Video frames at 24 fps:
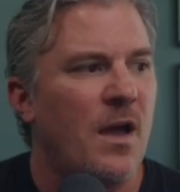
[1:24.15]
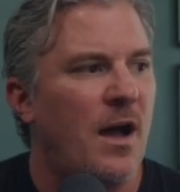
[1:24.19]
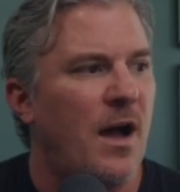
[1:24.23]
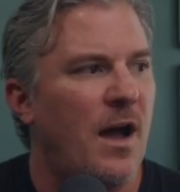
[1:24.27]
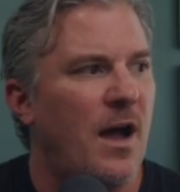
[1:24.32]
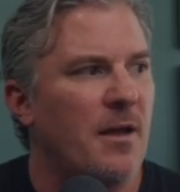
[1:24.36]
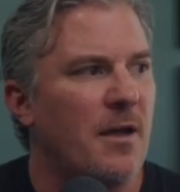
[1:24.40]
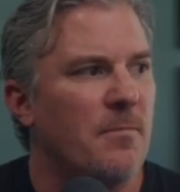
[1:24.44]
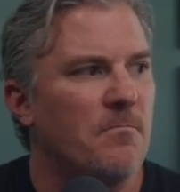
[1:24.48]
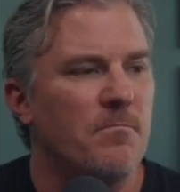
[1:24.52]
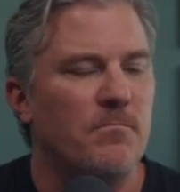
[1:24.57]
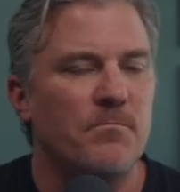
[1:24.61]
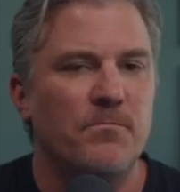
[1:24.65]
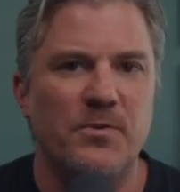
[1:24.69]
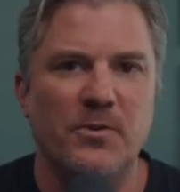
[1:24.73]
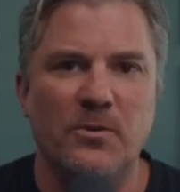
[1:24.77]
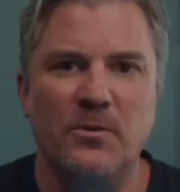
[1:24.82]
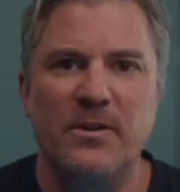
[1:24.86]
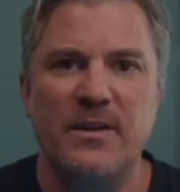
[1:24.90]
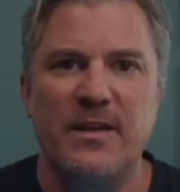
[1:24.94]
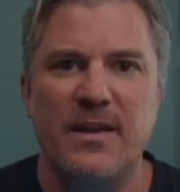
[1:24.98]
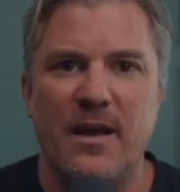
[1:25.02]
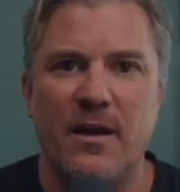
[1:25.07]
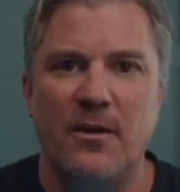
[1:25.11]
I'm
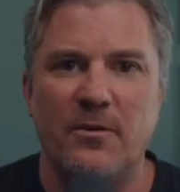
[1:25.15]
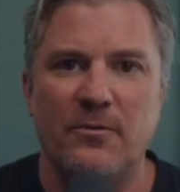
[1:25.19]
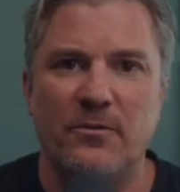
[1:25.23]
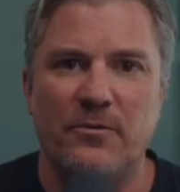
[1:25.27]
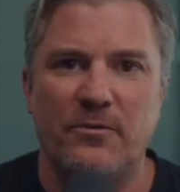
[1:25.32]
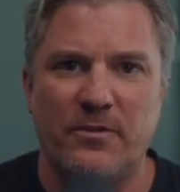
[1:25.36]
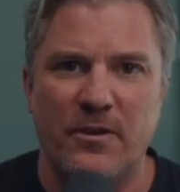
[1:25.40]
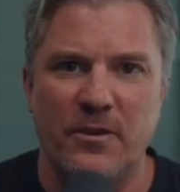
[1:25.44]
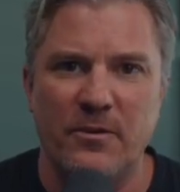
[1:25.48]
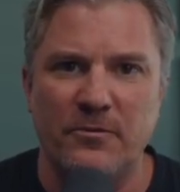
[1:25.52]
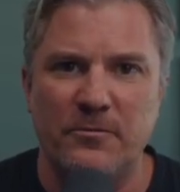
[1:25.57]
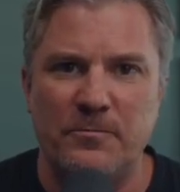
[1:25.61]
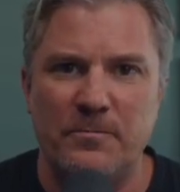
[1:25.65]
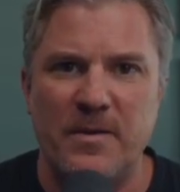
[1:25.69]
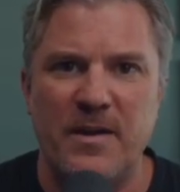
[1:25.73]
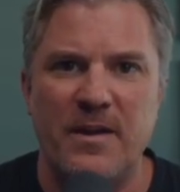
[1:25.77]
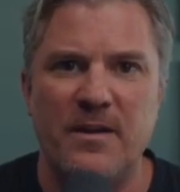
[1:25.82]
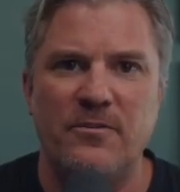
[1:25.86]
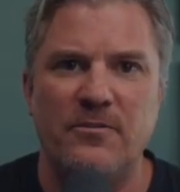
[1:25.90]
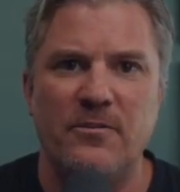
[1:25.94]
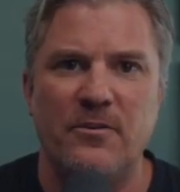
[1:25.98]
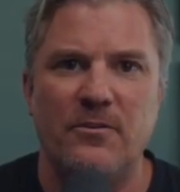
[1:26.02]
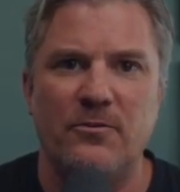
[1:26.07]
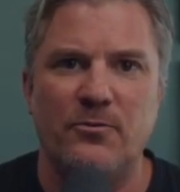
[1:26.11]
building out sales
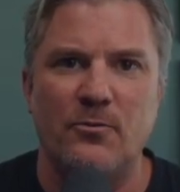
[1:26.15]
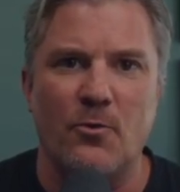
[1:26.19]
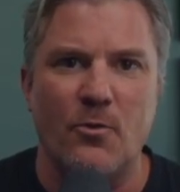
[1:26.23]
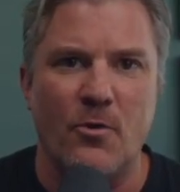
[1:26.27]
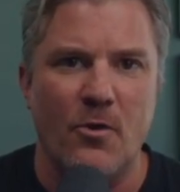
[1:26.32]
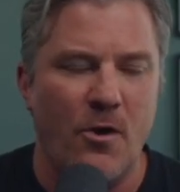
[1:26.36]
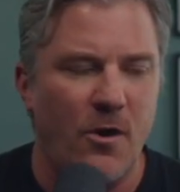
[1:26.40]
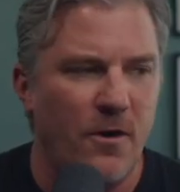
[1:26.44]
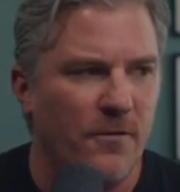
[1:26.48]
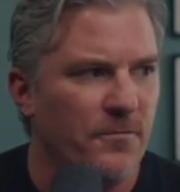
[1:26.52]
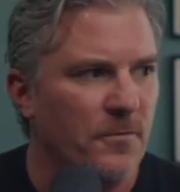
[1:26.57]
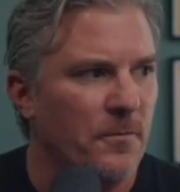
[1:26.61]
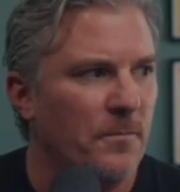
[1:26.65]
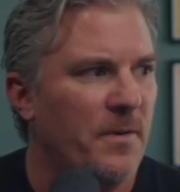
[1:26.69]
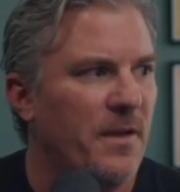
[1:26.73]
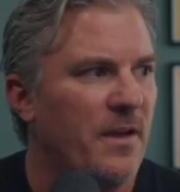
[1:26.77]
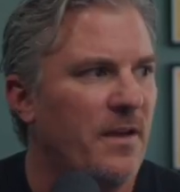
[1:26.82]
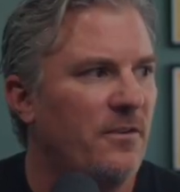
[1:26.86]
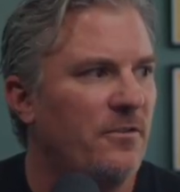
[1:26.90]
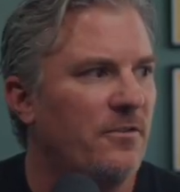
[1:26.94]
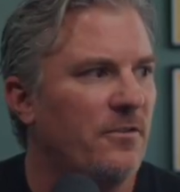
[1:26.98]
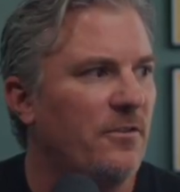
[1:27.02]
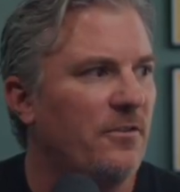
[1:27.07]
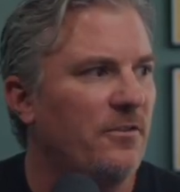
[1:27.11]
pages or offer
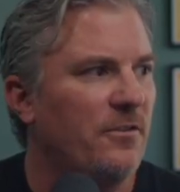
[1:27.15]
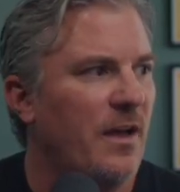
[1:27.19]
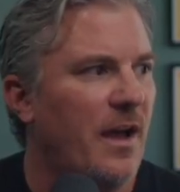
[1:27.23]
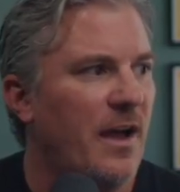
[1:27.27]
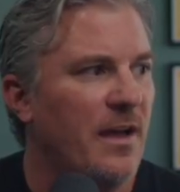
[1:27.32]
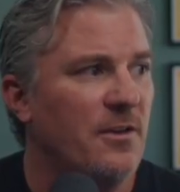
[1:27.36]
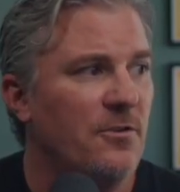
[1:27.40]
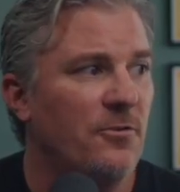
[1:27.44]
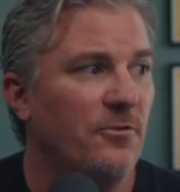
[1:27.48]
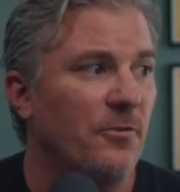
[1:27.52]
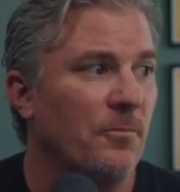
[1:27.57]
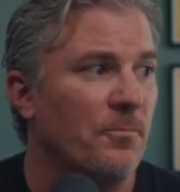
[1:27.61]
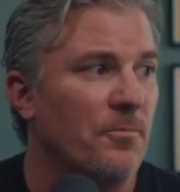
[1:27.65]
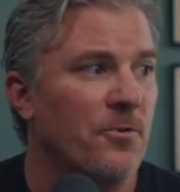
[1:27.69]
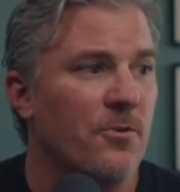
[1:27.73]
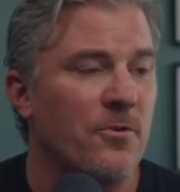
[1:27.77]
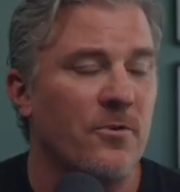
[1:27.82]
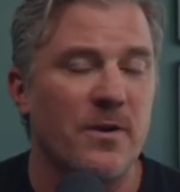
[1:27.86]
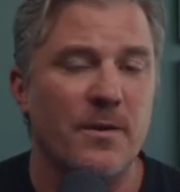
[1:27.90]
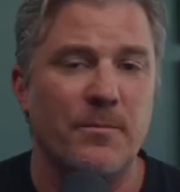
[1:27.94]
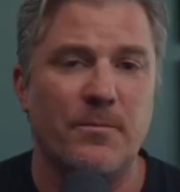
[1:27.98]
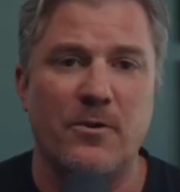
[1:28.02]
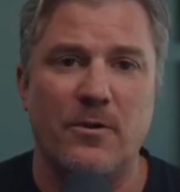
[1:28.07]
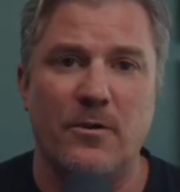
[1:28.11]
pages. I use a
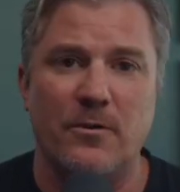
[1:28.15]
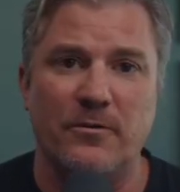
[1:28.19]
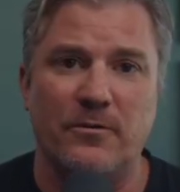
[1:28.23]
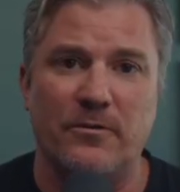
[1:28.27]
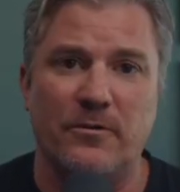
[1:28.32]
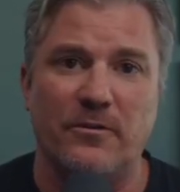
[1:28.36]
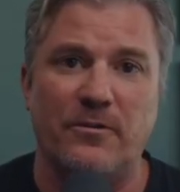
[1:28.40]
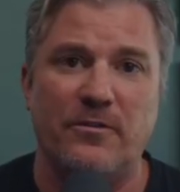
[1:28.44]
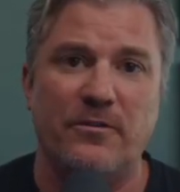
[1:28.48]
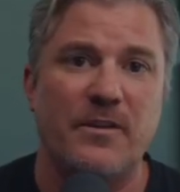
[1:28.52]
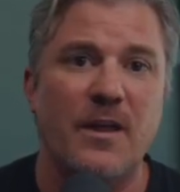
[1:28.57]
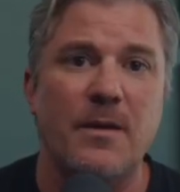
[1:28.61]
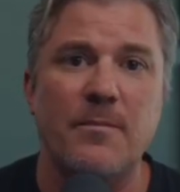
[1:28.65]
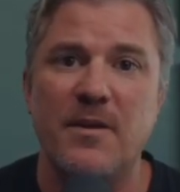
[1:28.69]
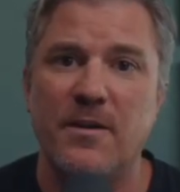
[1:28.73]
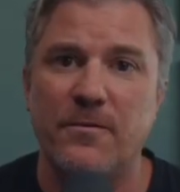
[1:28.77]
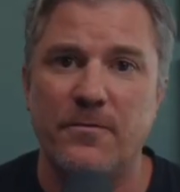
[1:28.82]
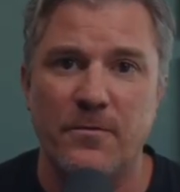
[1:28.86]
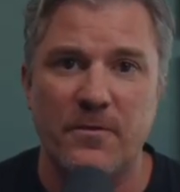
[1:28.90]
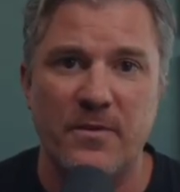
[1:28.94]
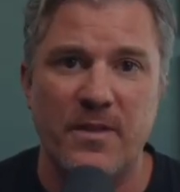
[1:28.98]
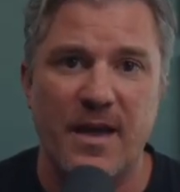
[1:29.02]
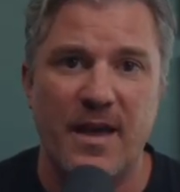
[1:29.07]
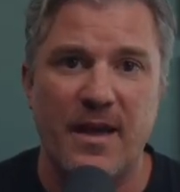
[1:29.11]
program called Systeme
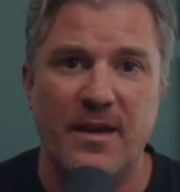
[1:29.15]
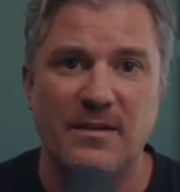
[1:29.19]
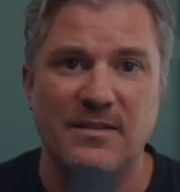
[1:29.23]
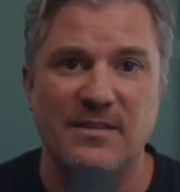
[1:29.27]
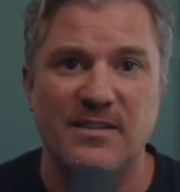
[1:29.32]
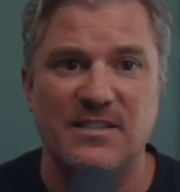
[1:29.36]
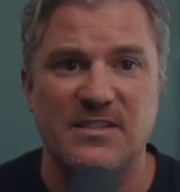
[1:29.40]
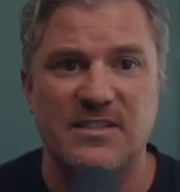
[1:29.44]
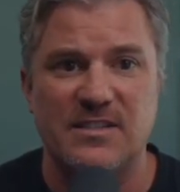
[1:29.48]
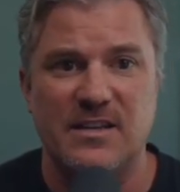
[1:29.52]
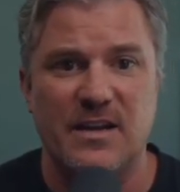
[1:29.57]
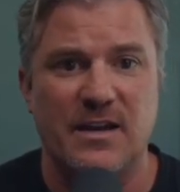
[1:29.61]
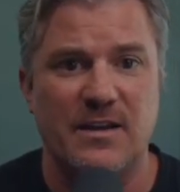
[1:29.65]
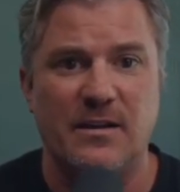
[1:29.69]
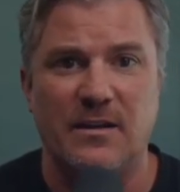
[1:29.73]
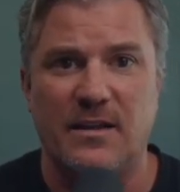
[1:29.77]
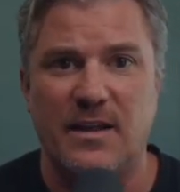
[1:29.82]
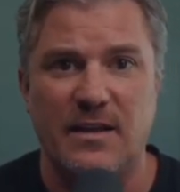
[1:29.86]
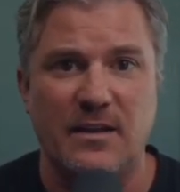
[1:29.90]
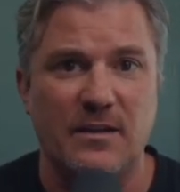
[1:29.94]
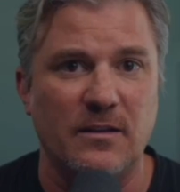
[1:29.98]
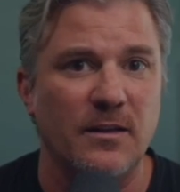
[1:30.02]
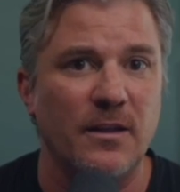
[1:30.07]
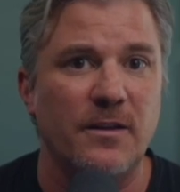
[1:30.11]
for that. It's kind of
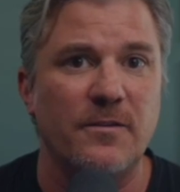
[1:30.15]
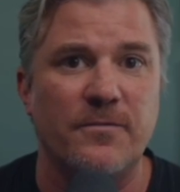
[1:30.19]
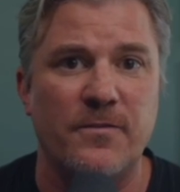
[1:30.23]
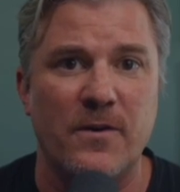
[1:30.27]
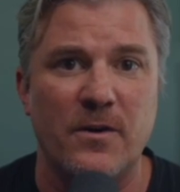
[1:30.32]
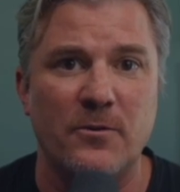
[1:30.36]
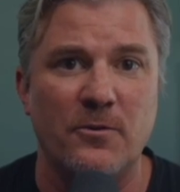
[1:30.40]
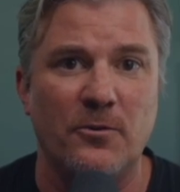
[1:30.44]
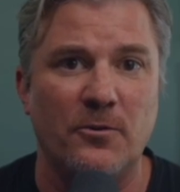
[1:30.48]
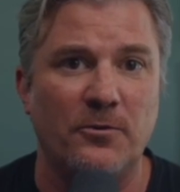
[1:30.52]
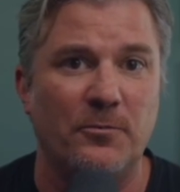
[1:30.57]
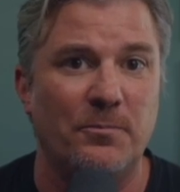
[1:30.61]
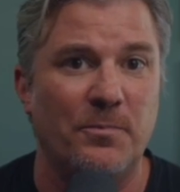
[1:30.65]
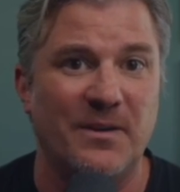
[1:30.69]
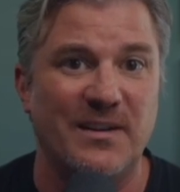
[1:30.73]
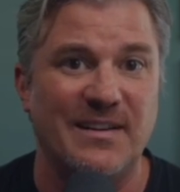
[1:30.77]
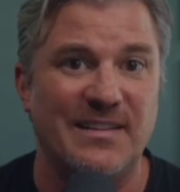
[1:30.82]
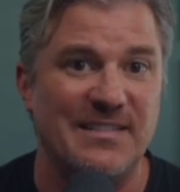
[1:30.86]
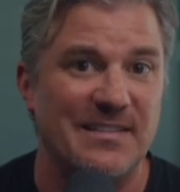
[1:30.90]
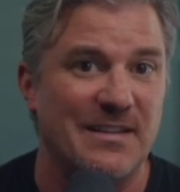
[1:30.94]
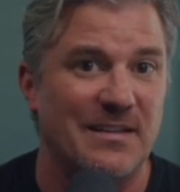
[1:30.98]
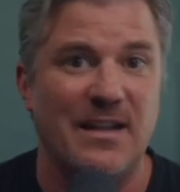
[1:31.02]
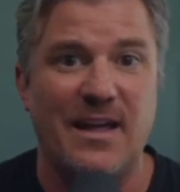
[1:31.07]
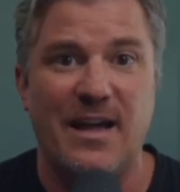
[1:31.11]
like ClickFunnels, but
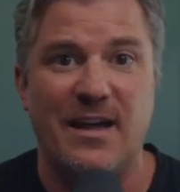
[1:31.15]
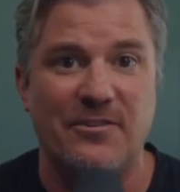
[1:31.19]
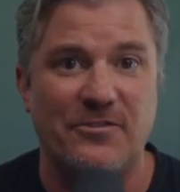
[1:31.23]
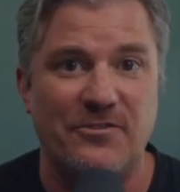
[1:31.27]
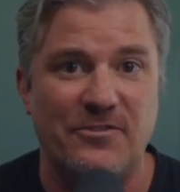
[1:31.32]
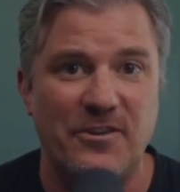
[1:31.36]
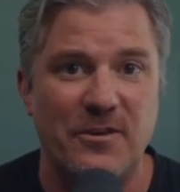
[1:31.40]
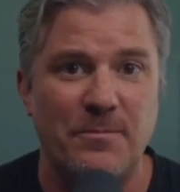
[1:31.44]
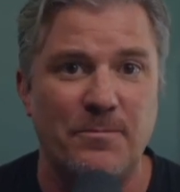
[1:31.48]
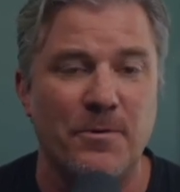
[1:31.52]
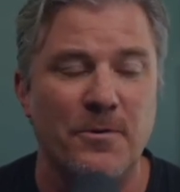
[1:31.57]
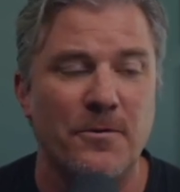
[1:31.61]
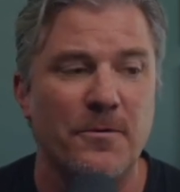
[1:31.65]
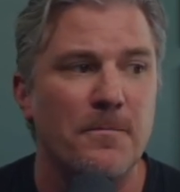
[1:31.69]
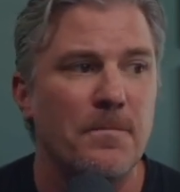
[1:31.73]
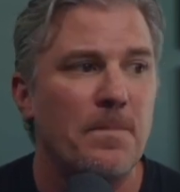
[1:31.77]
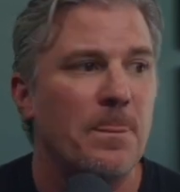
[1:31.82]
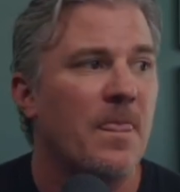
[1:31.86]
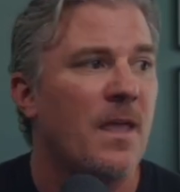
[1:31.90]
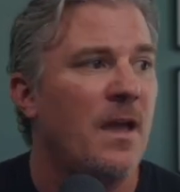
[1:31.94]
it's a lot cheaper.